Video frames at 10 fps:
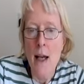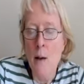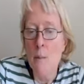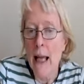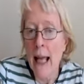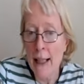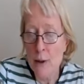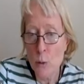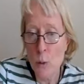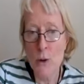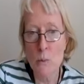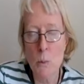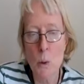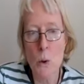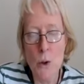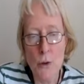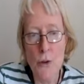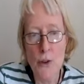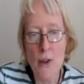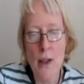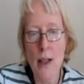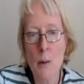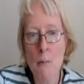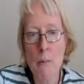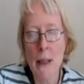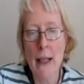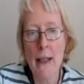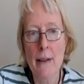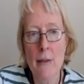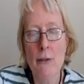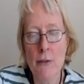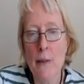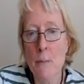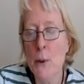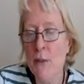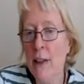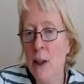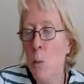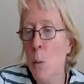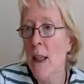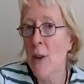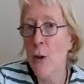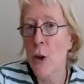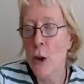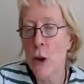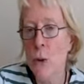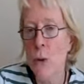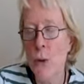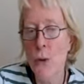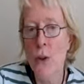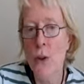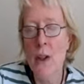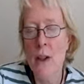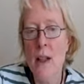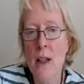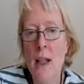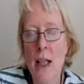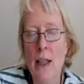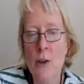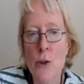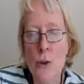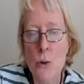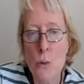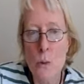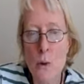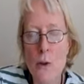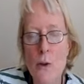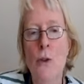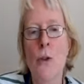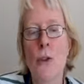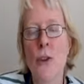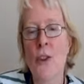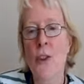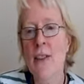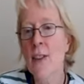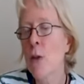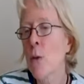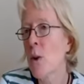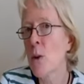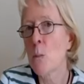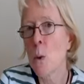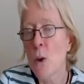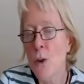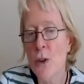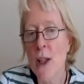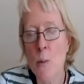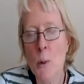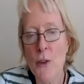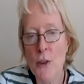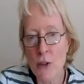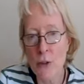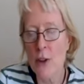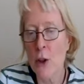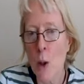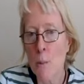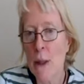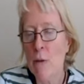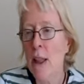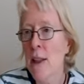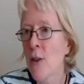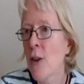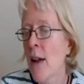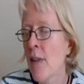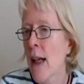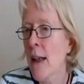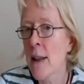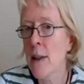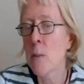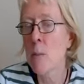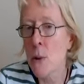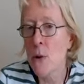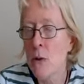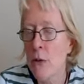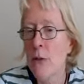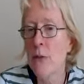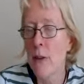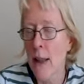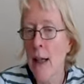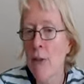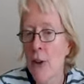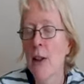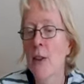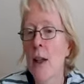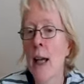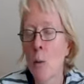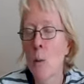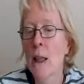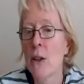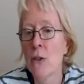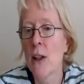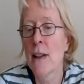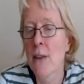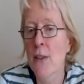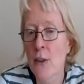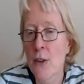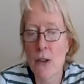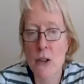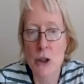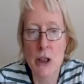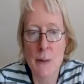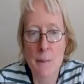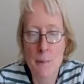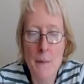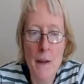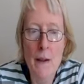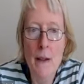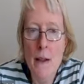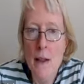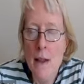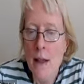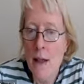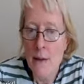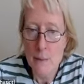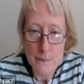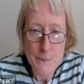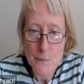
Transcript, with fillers: Um, and quantum walks um, by providing ways to choose to do two successive quantum walks, say with different hopping rates, and that can improve how fast, how well you find the solution. Um,